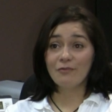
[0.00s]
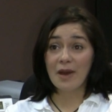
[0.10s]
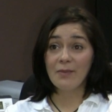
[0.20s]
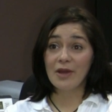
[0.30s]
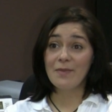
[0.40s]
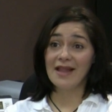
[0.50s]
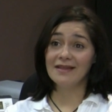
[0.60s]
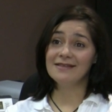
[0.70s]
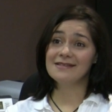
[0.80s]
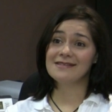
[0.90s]
Mindbody
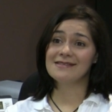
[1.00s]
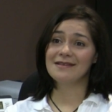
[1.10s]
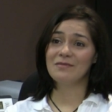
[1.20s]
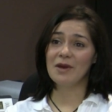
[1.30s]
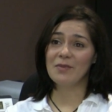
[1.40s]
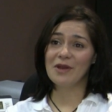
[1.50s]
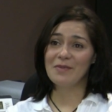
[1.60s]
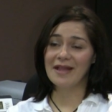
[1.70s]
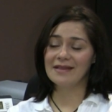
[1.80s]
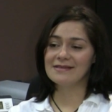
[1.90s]
Balance. Mindbody
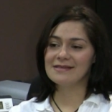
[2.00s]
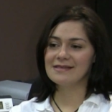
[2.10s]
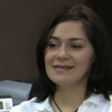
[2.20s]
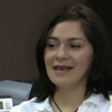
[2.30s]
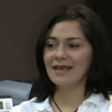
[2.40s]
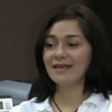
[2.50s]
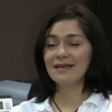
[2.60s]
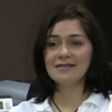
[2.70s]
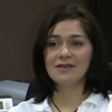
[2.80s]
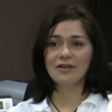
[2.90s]
Balance is a
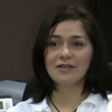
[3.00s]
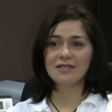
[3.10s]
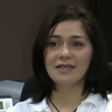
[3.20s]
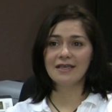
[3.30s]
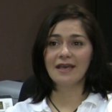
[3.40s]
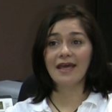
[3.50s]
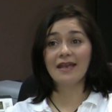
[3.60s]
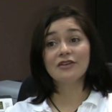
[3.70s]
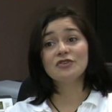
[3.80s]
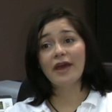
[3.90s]
kinesiology and
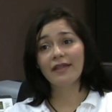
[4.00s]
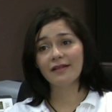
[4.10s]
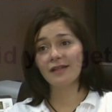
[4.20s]
natural health